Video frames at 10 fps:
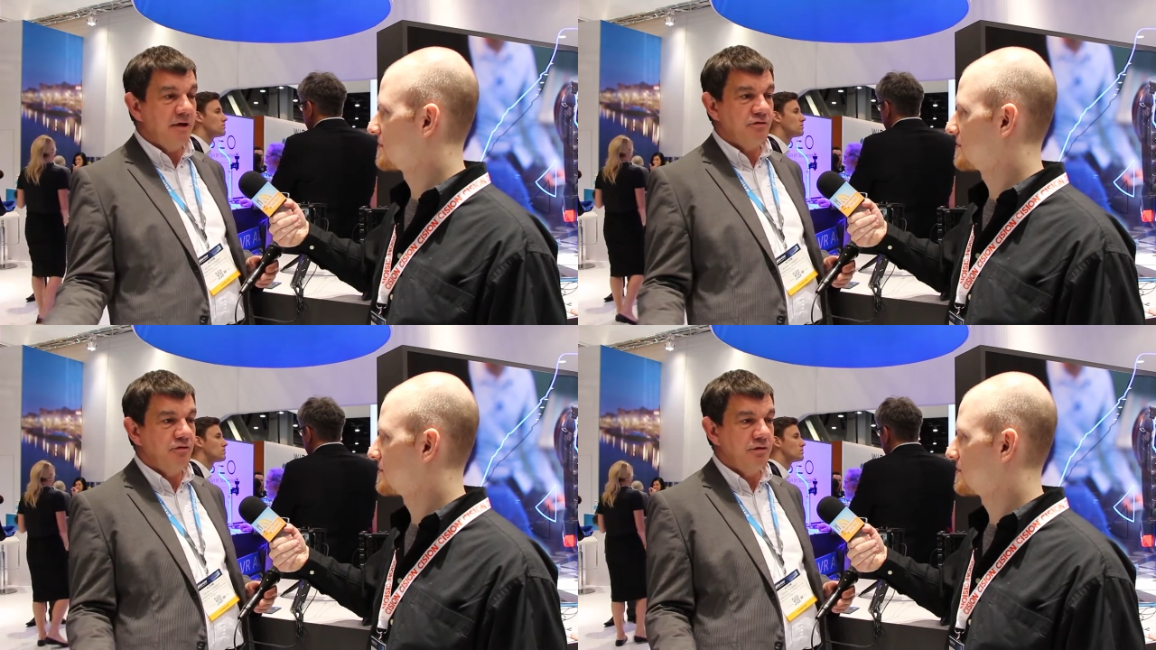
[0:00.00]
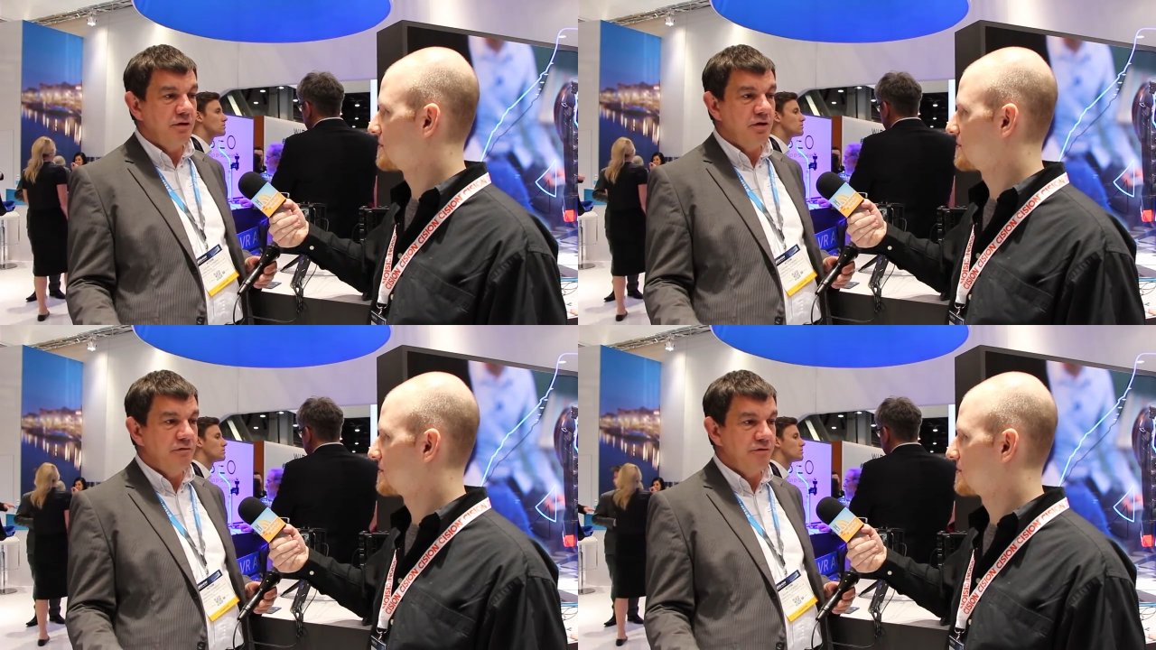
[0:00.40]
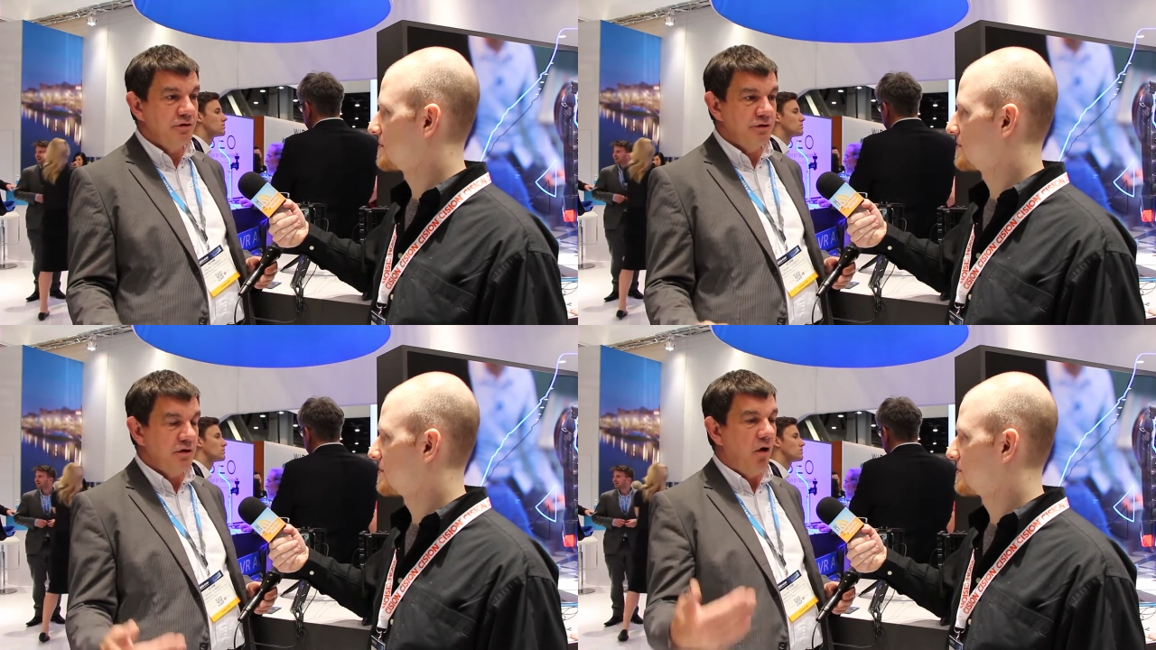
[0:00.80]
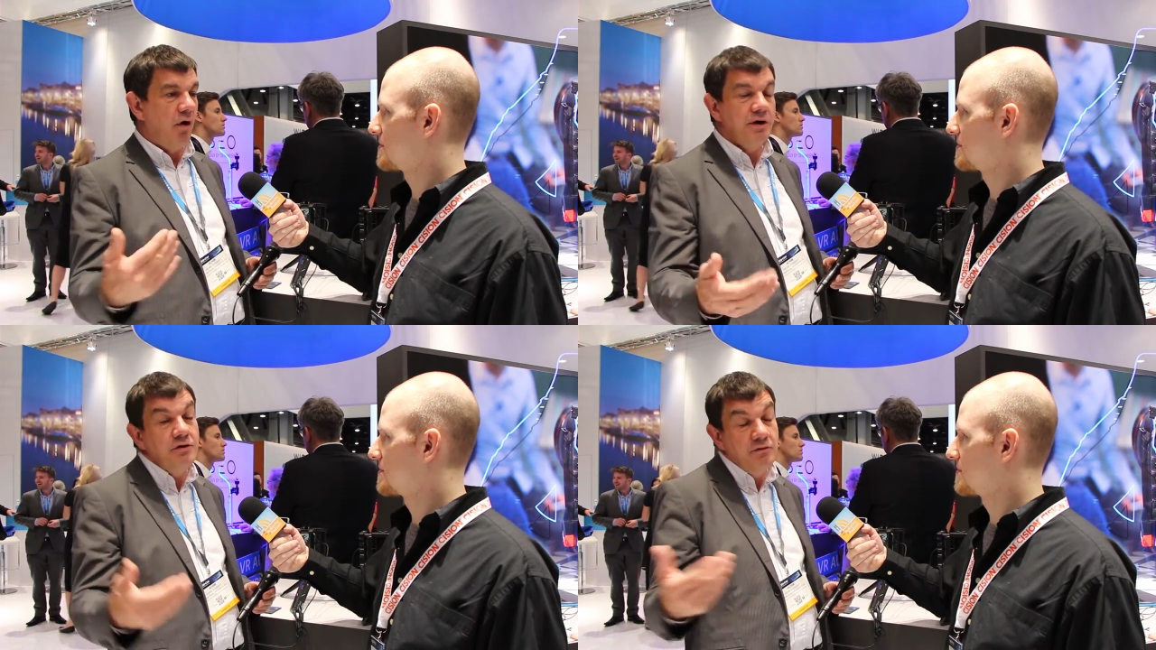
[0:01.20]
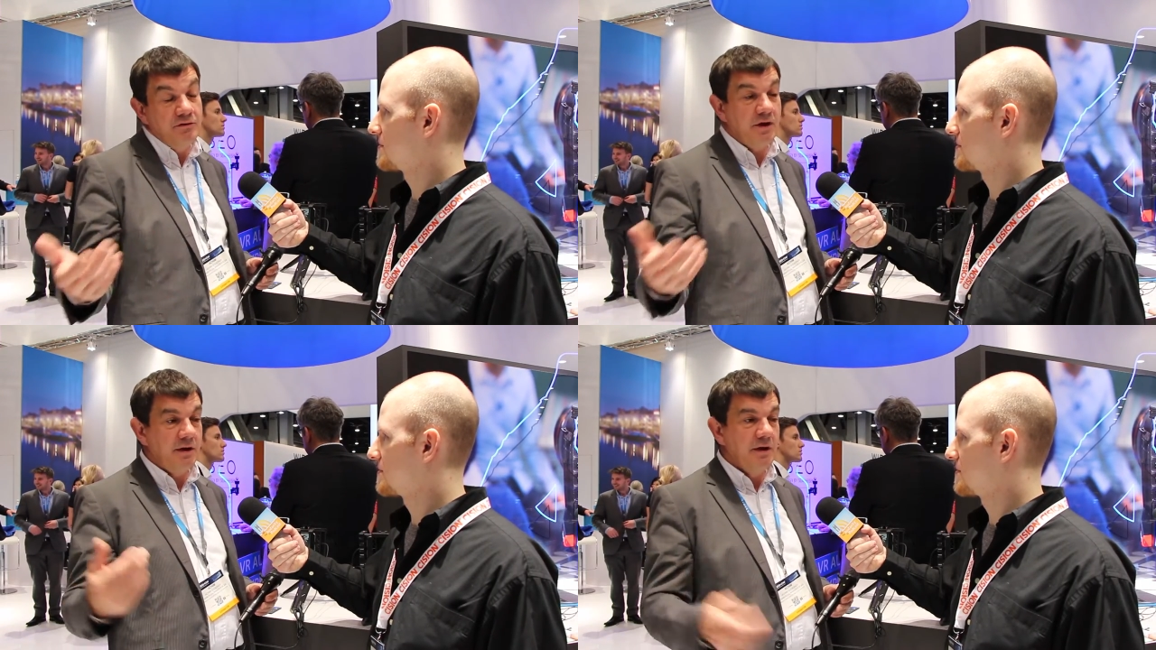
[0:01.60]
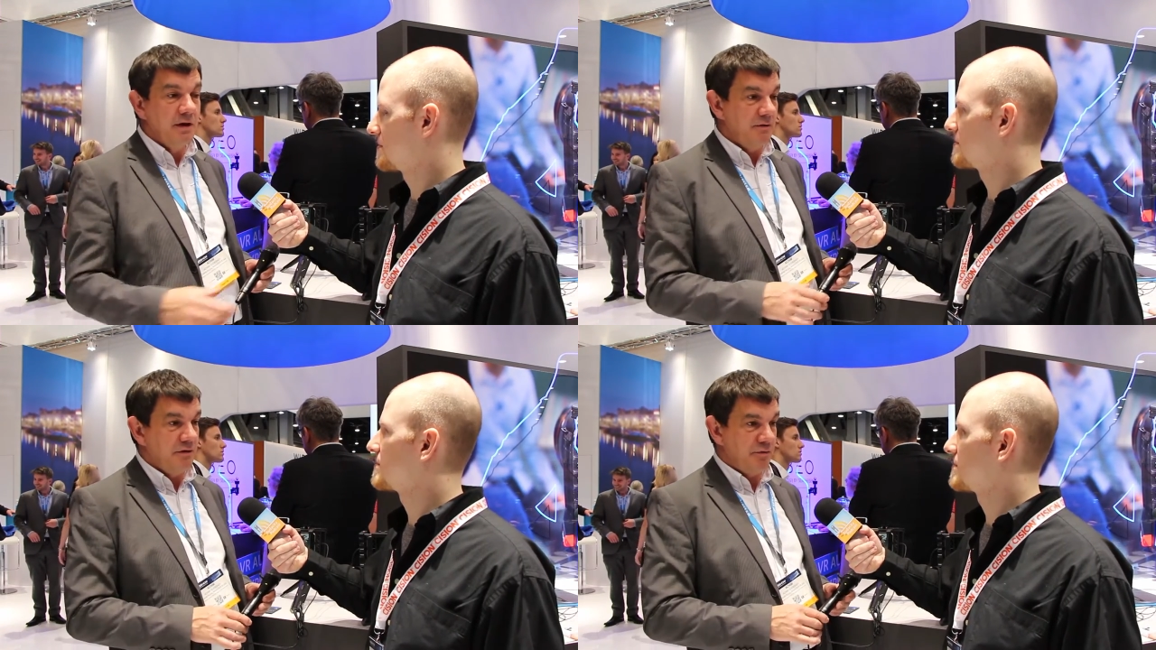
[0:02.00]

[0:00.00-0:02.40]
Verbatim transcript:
Speaker 1: external converter or using the